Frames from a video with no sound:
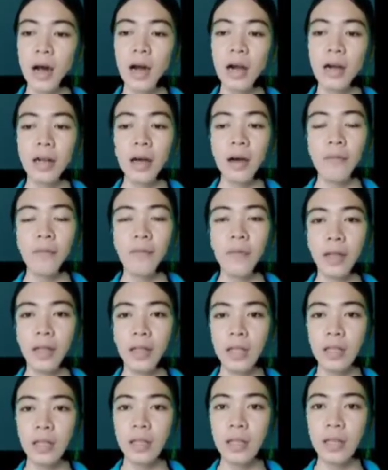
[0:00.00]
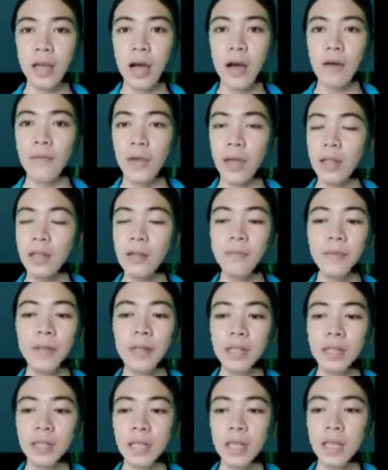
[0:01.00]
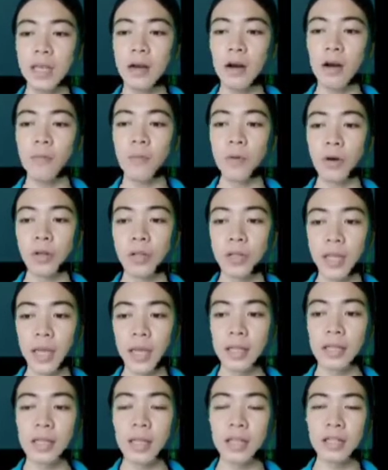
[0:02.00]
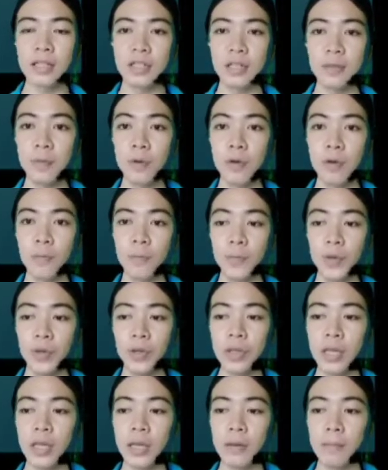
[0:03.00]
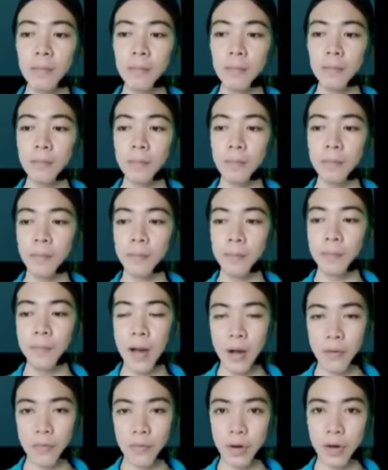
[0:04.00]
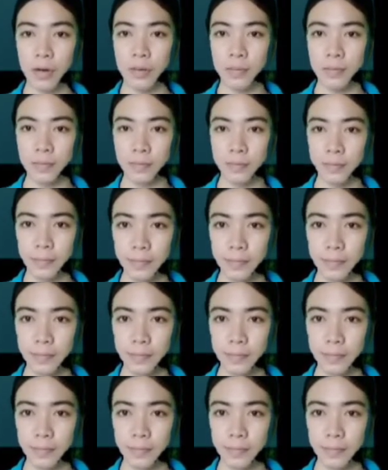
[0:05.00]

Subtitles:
are the availability of content and cheap computing power.